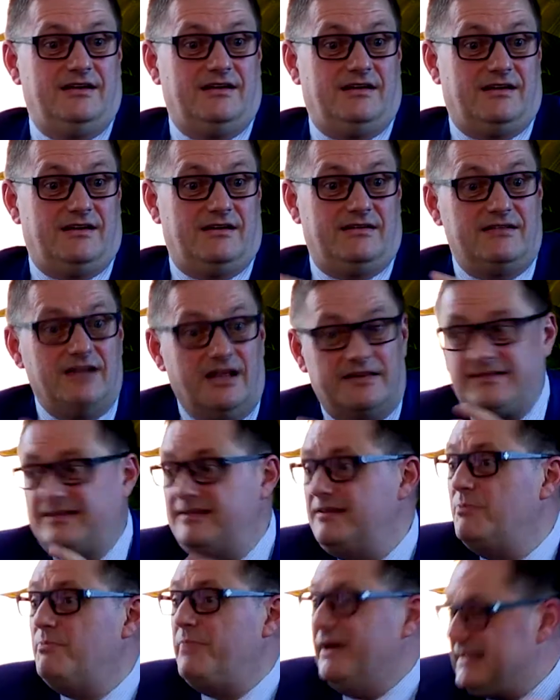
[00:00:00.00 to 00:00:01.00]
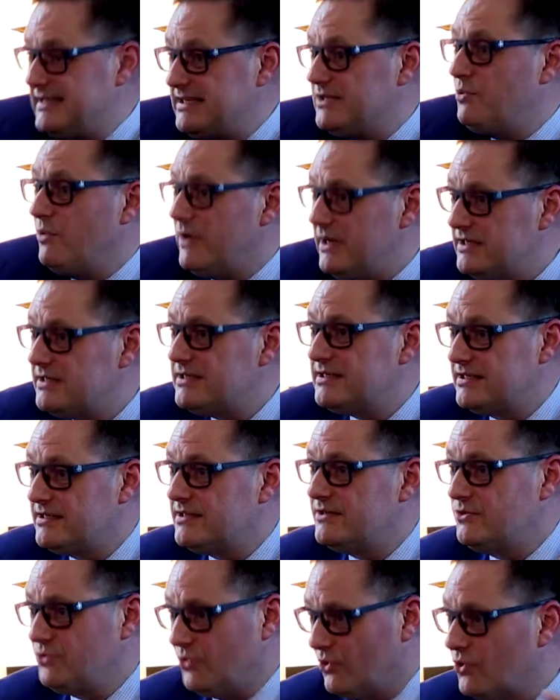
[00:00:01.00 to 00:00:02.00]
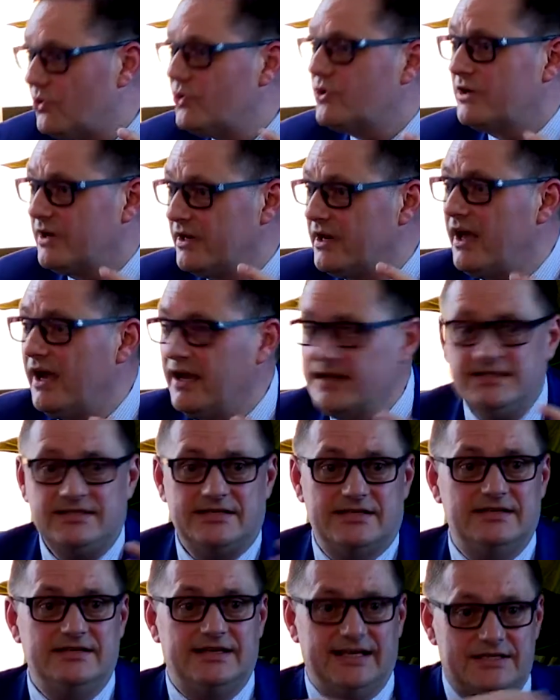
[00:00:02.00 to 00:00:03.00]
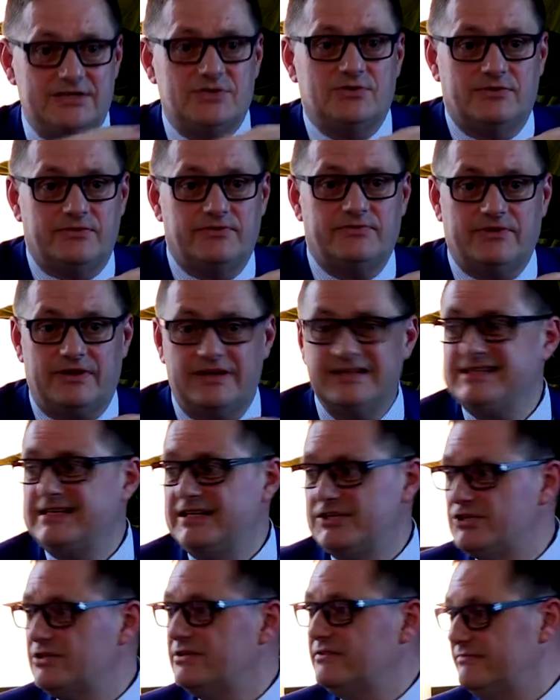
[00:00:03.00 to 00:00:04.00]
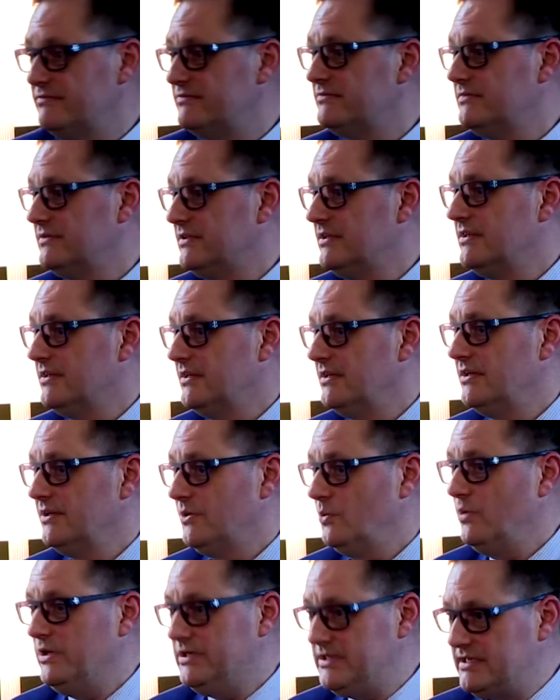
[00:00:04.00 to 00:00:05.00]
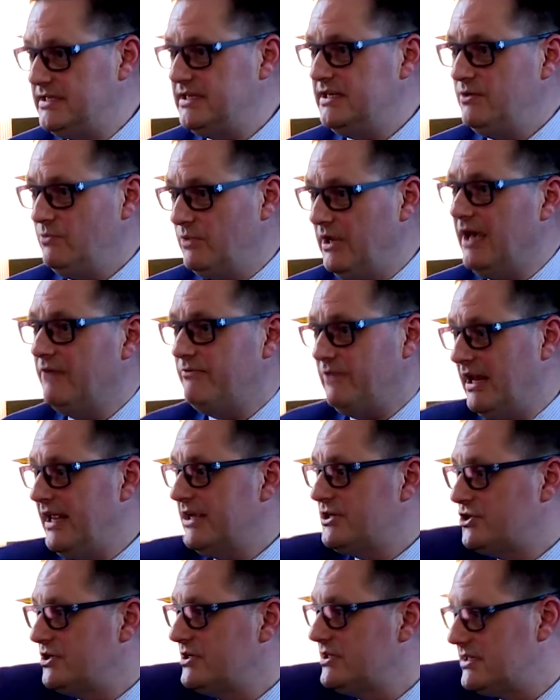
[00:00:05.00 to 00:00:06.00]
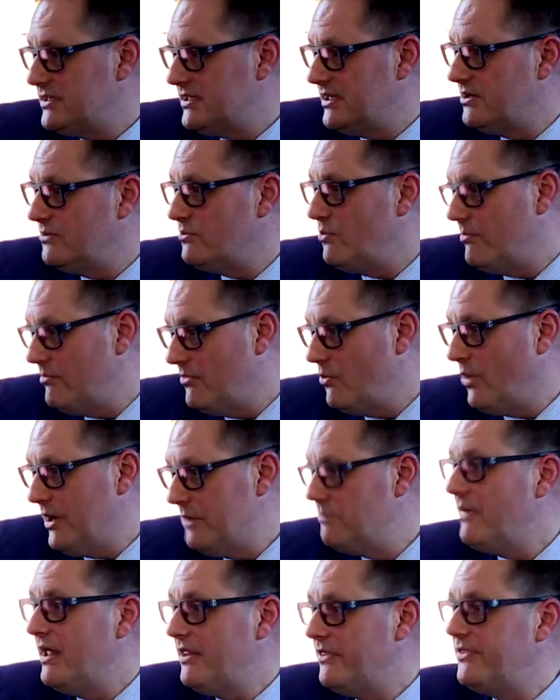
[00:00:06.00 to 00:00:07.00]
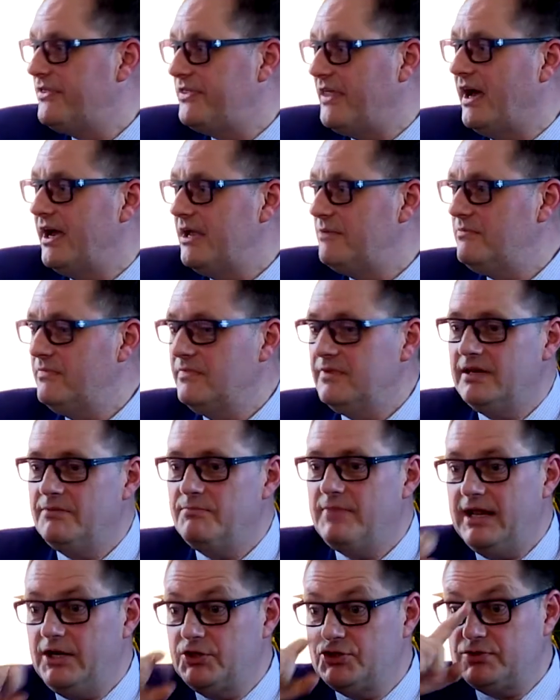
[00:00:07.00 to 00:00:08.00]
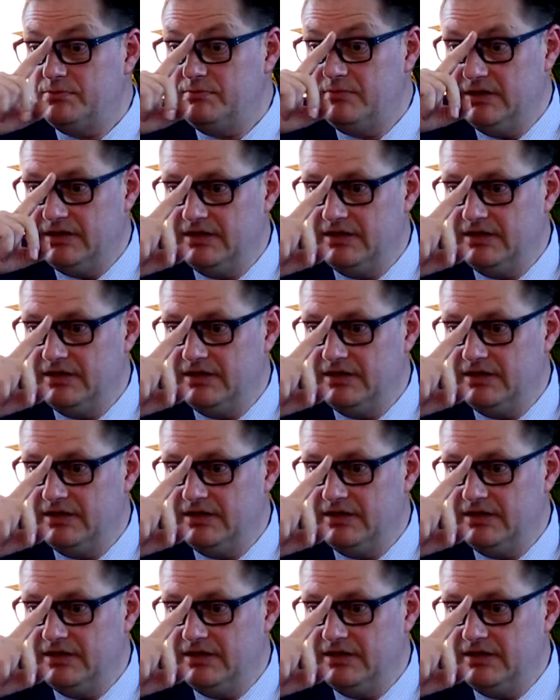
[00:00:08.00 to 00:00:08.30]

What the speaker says: are not the best ones to organize that sort of transition. We have elections in 1 month time in Belgium.